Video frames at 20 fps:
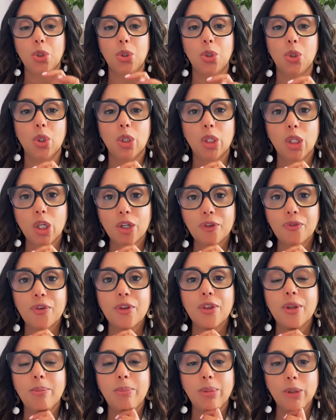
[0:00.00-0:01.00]
You'll look
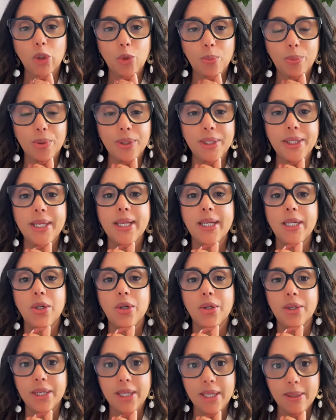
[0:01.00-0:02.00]
for the blueprint in
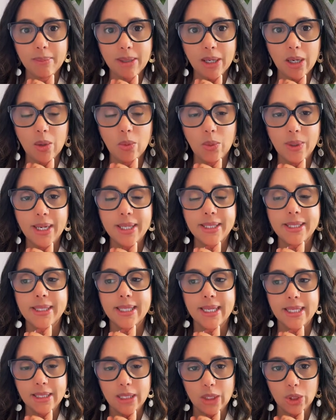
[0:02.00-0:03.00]
your email when I
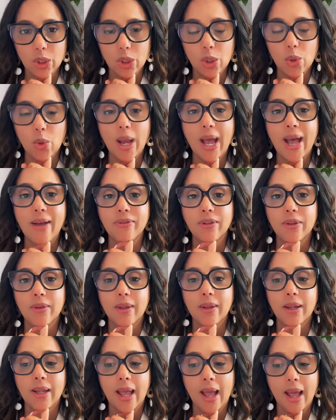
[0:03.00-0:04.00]
send it to you after
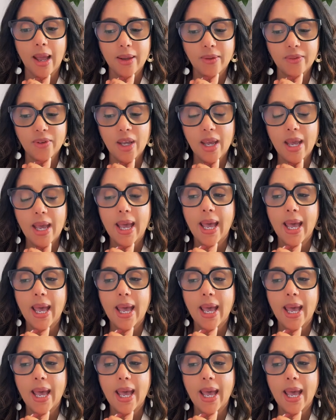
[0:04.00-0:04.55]
the live.